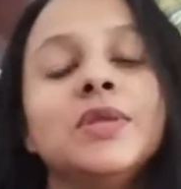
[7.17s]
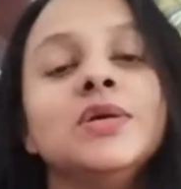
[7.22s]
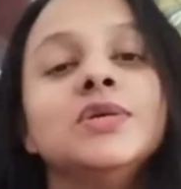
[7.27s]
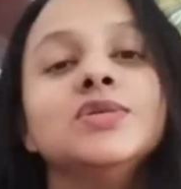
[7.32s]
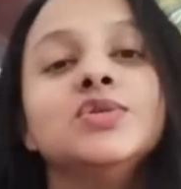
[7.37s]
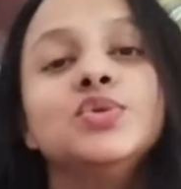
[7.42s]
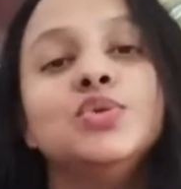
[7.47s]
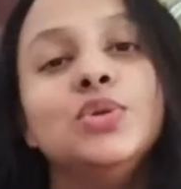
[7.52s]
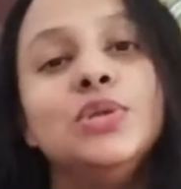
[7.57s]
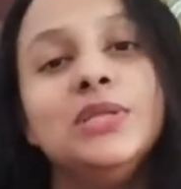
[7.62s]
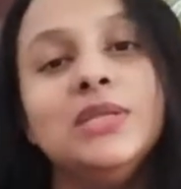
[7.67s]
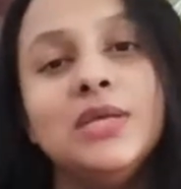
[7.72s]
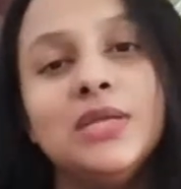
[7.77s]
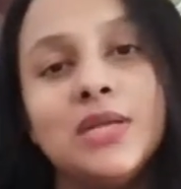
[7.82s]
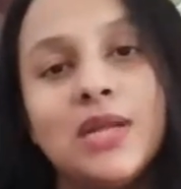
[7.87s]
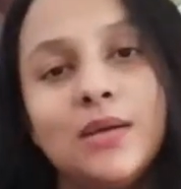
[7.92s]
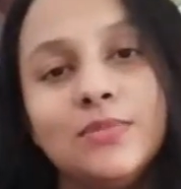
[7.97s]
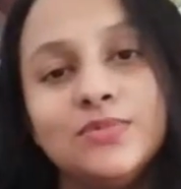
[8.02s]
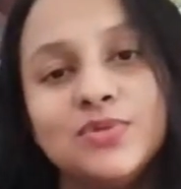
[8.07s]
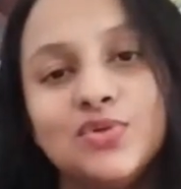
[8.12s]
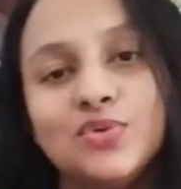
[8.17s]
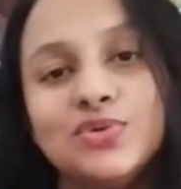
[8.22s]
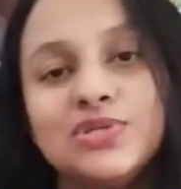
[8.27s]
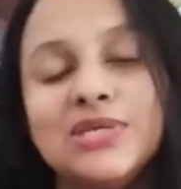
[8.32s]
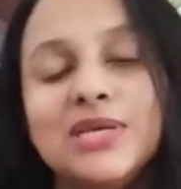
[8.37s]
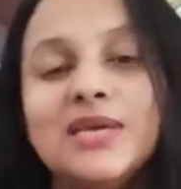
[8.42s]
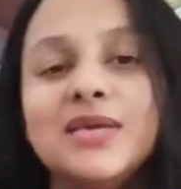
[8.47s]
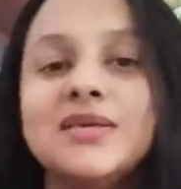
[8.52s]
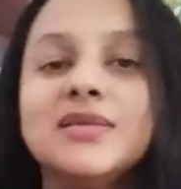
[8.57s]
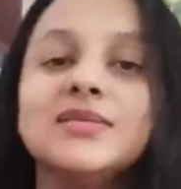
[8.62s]
Sunidhi Nam
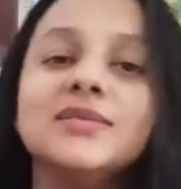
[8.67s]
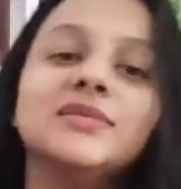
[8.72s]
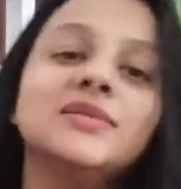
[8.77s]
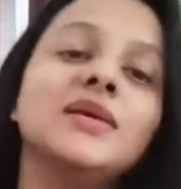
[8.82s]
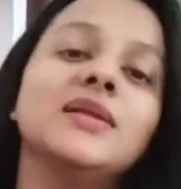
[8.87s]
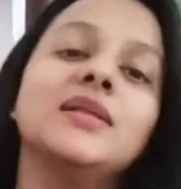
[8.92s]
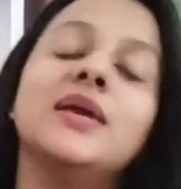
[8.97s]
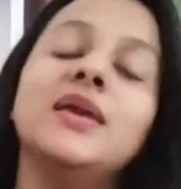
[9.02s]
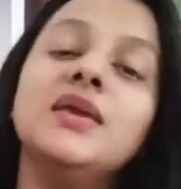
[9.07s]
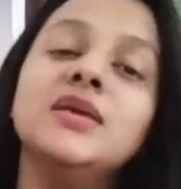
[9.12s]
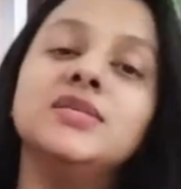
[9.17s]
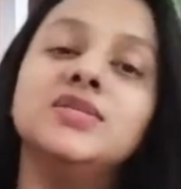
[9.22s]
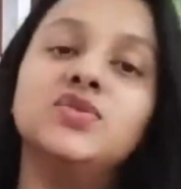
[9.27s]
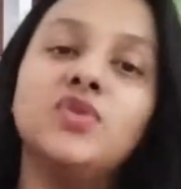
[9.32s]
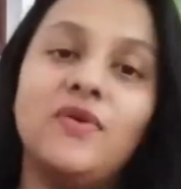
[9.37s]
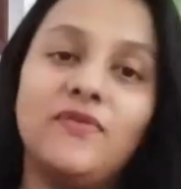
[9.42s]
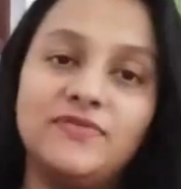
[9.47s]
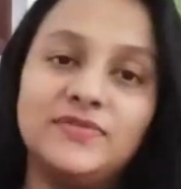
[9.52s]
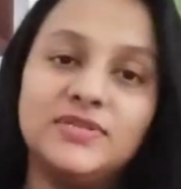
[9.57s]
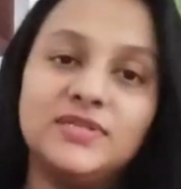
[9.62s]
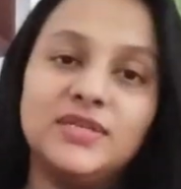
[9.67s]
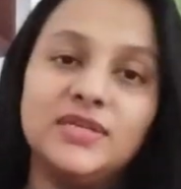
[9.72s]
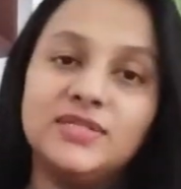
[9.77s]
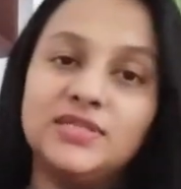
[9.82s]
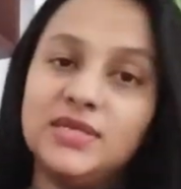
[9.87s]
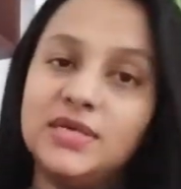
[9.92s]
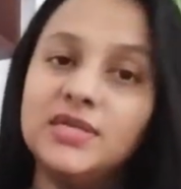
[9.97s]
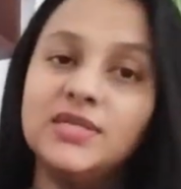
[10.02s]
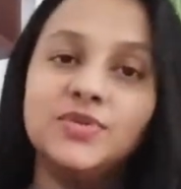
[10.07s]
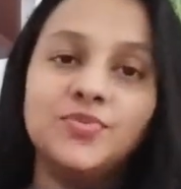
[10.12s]
Joshi is an IAS officer
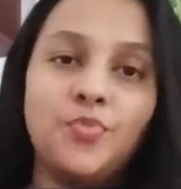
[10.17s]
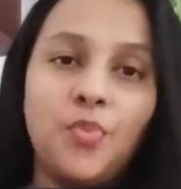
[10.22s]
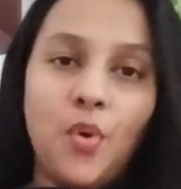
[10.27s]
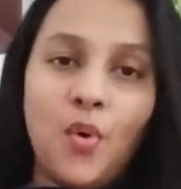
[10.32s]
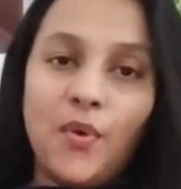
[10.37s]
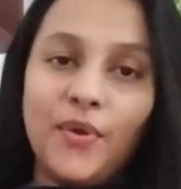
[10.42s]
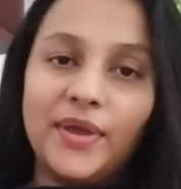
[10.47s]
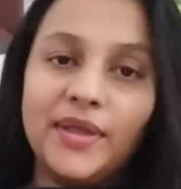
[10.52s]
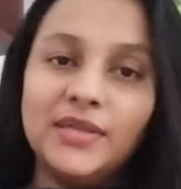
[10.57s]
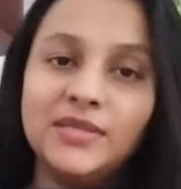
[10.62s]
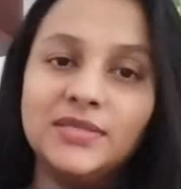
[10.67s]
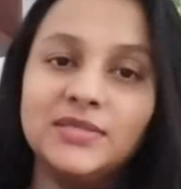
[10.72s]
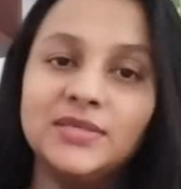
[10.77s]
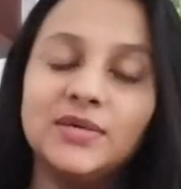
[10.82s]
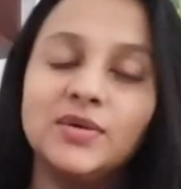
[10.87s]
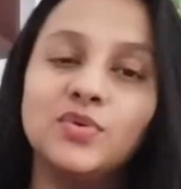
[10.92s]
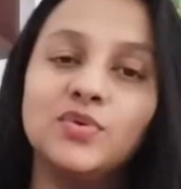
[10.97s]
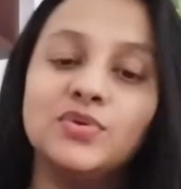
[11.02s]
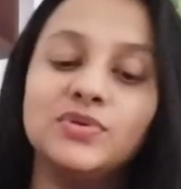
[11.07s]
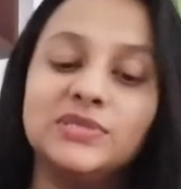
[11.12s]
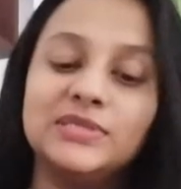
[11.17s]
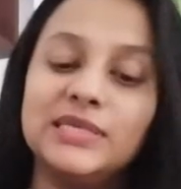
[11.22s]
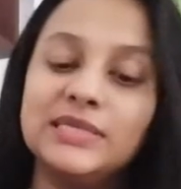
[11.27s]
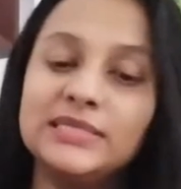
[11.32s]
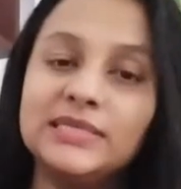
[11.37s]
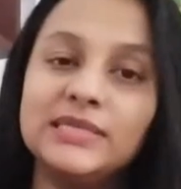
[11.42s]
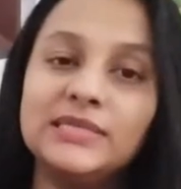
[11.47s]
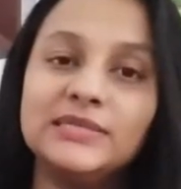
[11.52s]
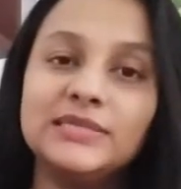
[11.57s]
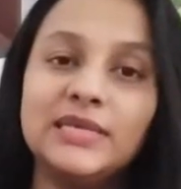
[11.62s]
turned poet who
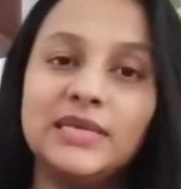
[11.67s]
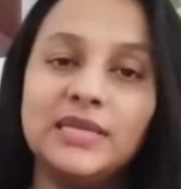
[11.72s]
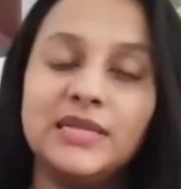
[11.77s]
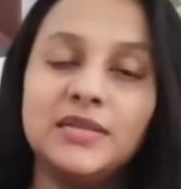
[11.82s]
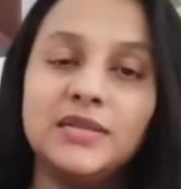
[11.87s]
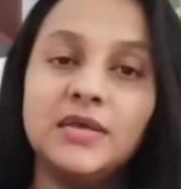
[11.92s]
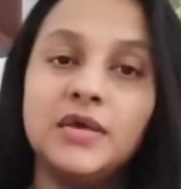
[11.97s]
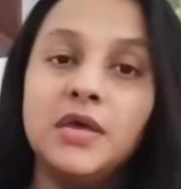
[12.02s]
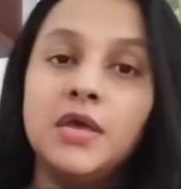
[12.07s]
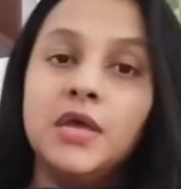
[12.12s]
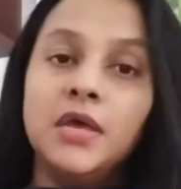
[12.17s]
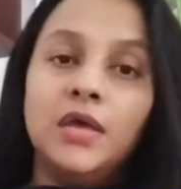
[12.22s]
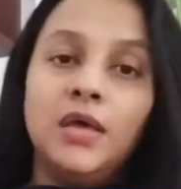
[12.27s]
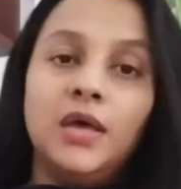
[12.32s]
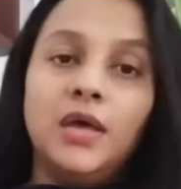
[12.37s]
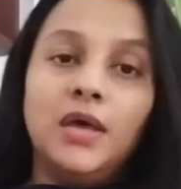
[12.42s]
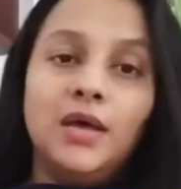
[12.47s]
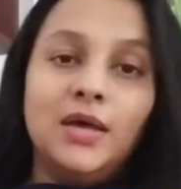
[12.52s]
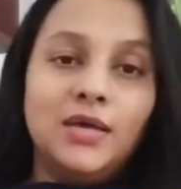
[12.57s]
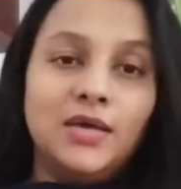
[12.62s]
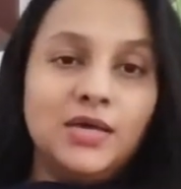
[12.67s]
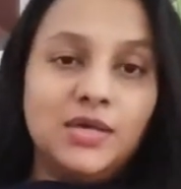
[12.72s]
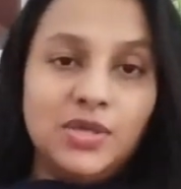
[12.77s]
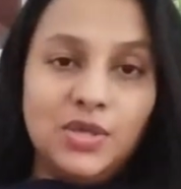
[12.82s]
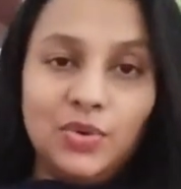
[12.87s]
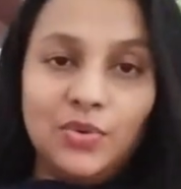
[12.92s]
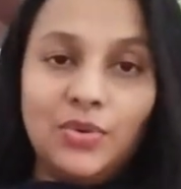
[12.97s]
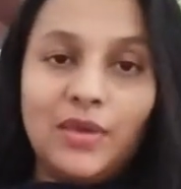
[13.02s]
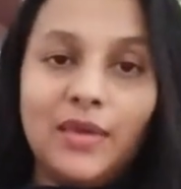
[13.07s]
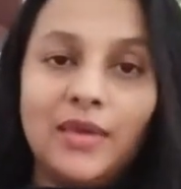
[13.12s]
settled in uh,
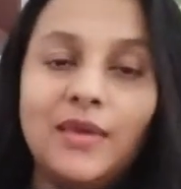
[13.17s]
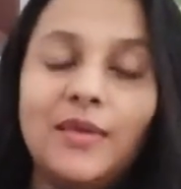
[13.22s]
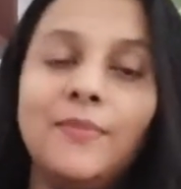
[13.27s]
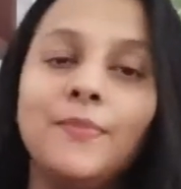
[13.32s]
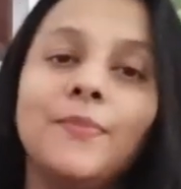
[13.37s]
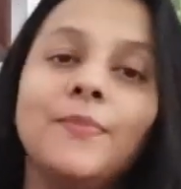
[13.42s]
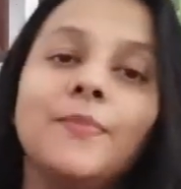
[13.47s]
UK